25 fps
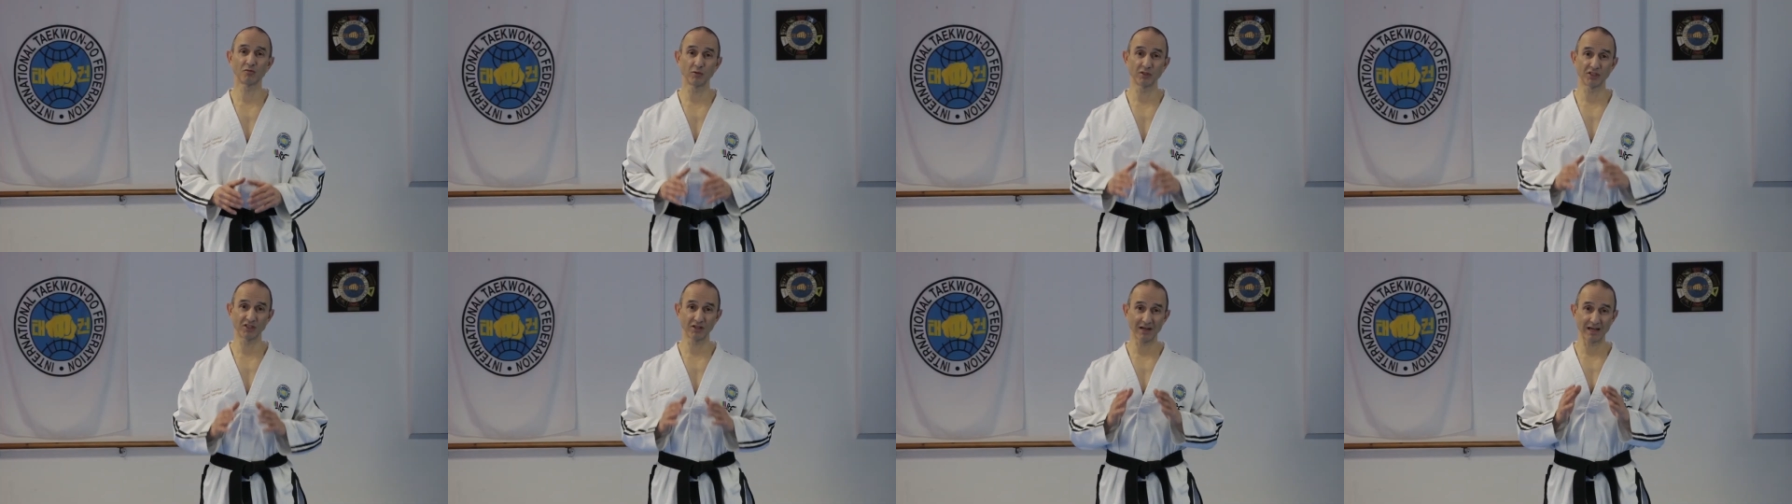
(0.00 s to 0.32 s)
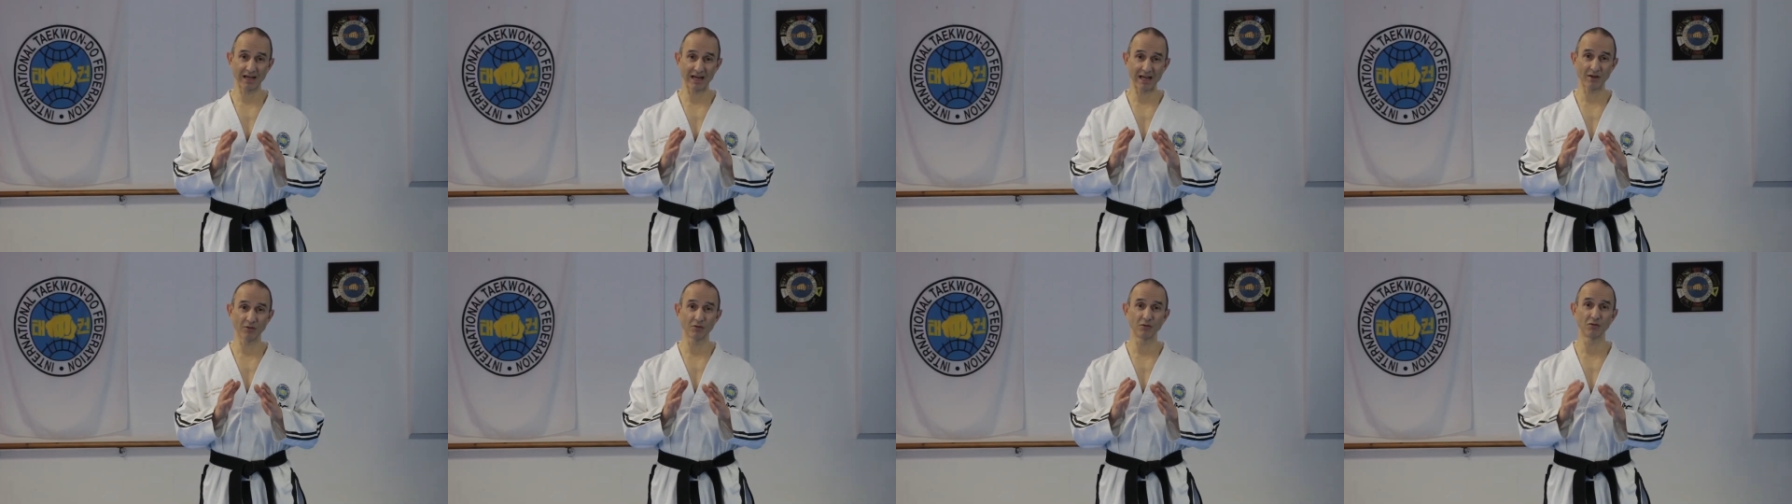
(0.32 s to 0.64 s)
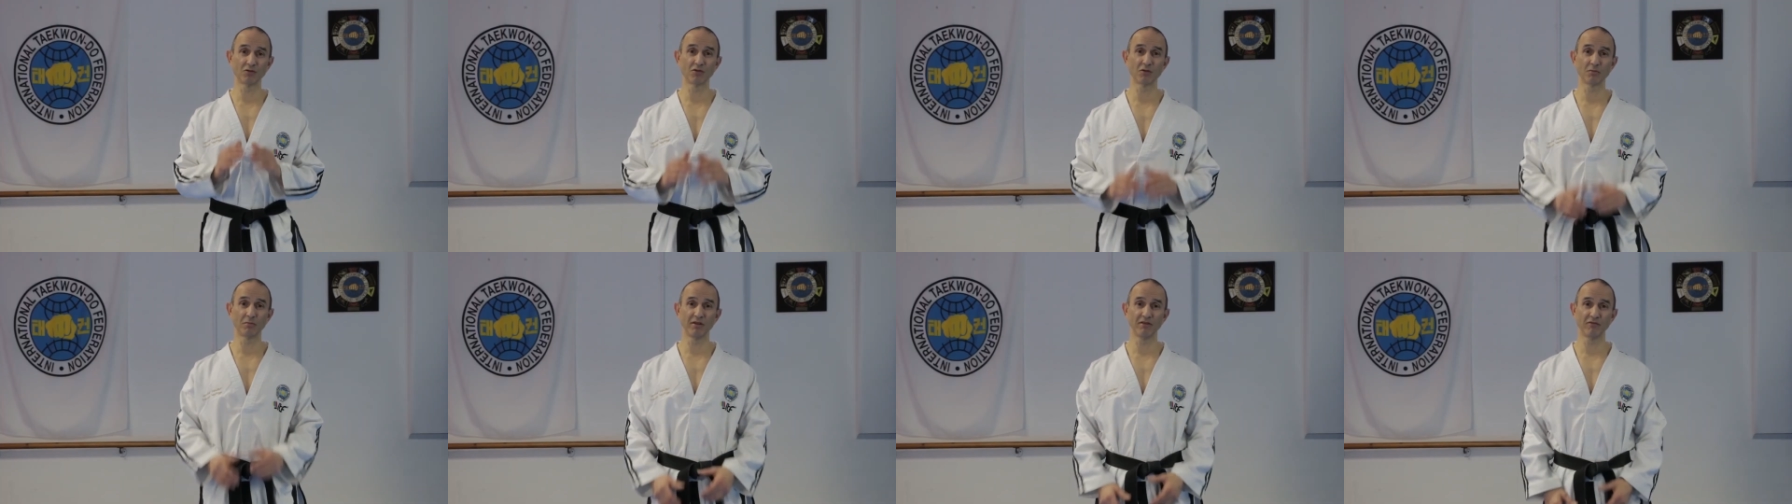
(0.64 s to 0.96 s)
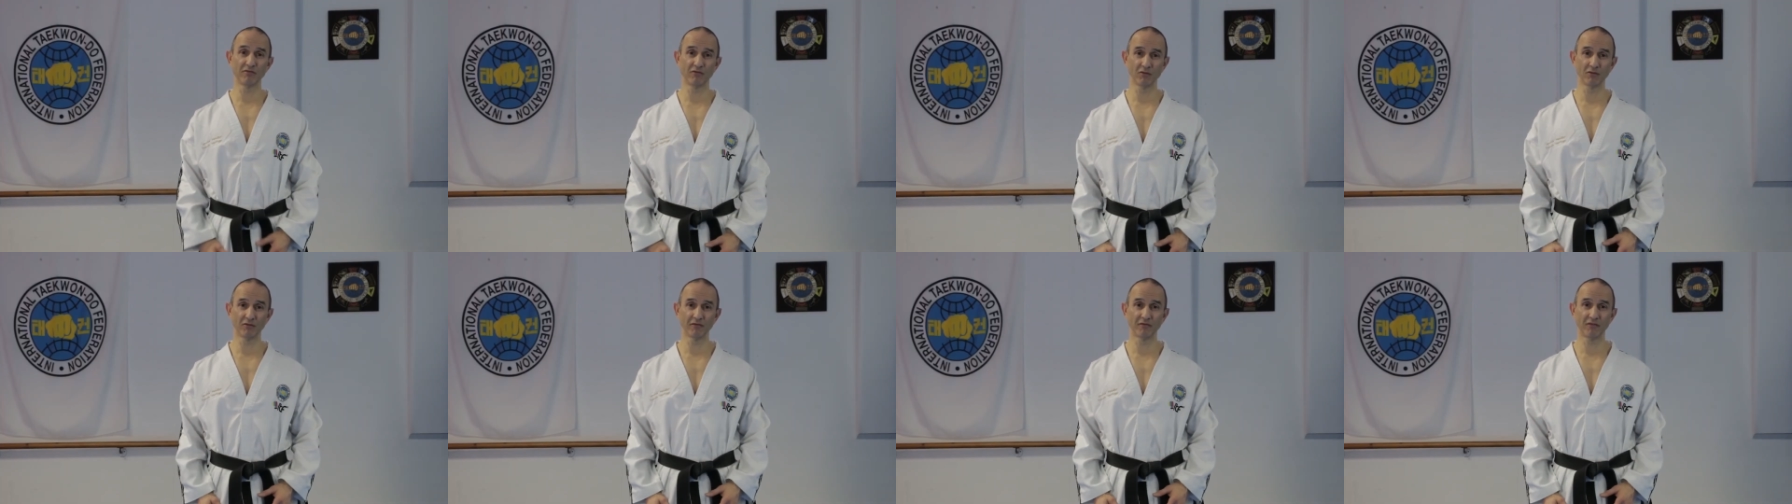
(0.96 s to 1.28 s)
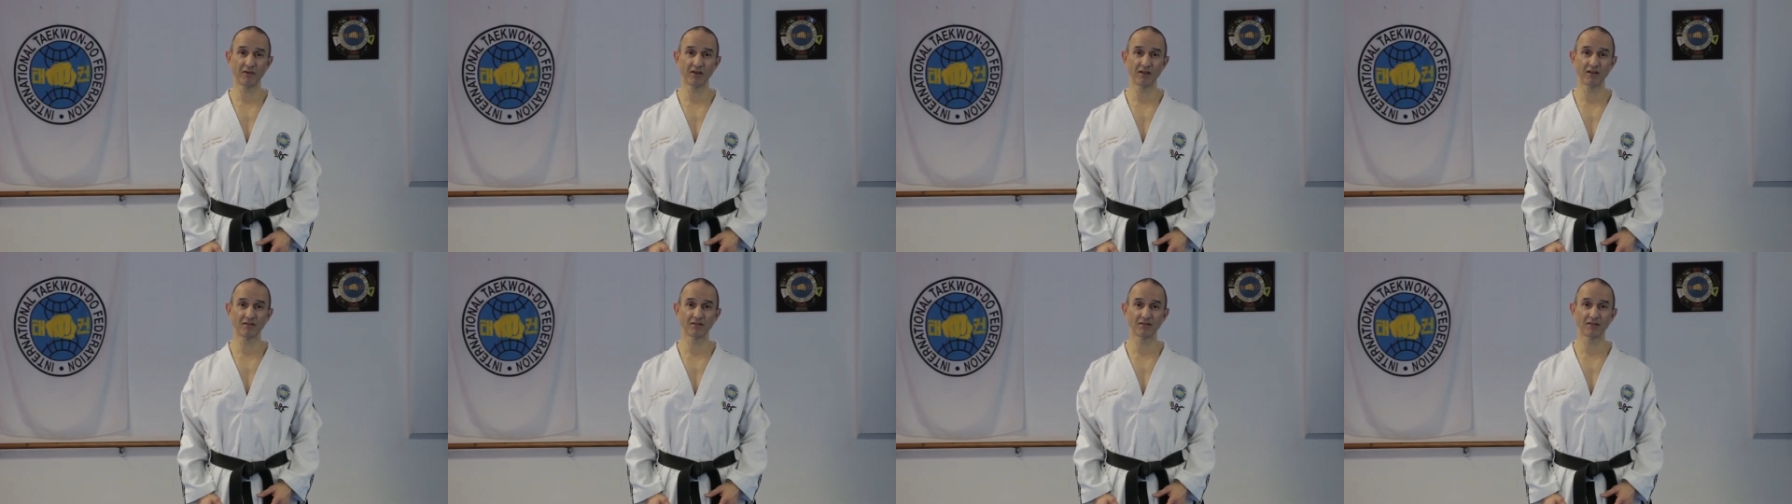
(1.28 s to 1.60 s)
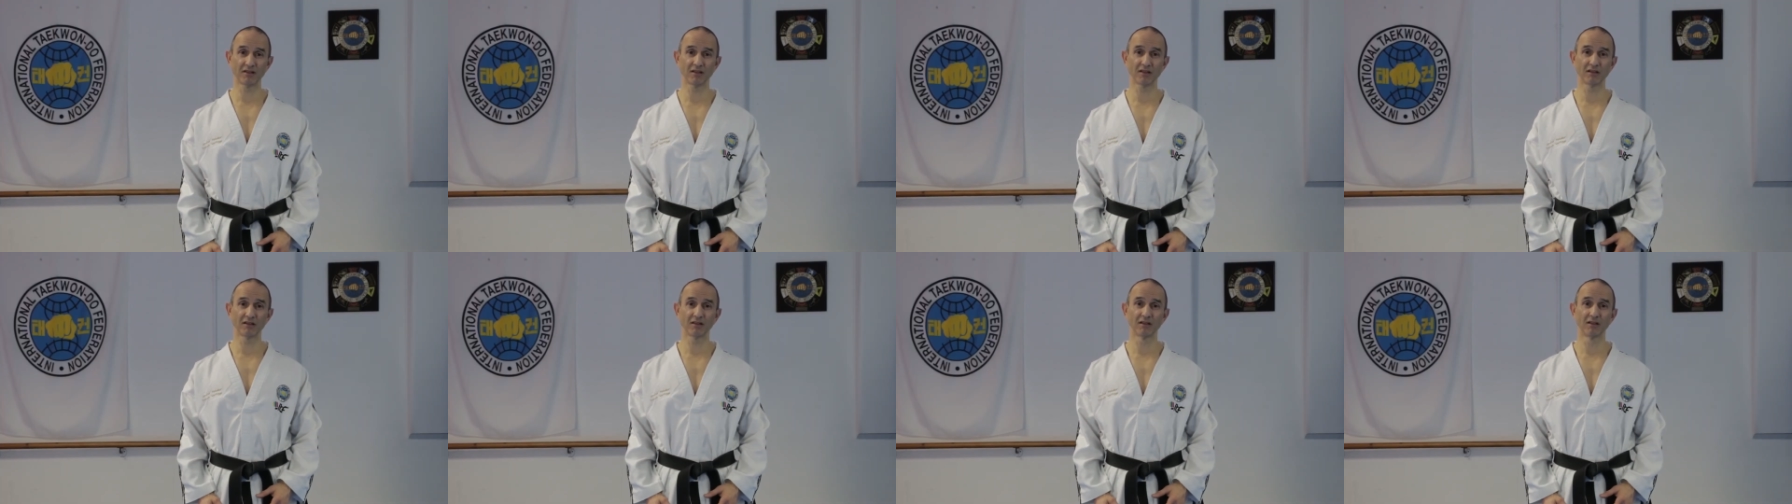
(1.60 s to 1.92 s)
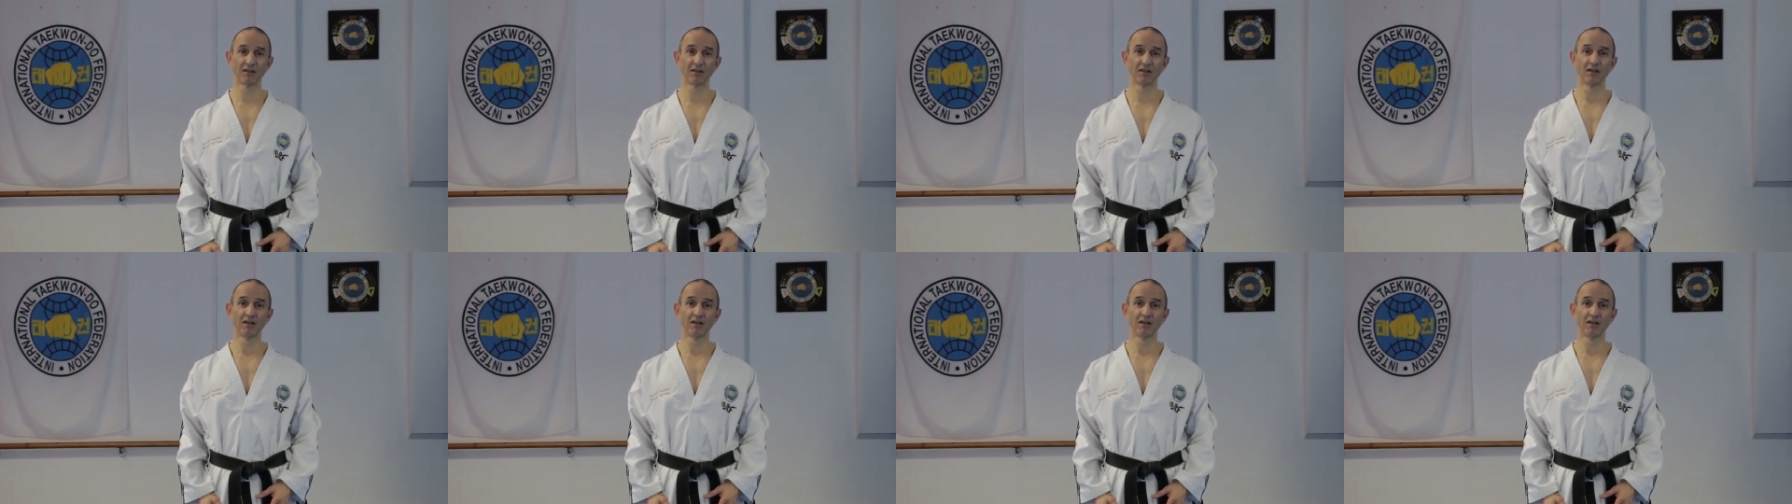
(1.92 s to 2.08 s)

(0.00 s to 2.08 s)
which allow you to be full facing.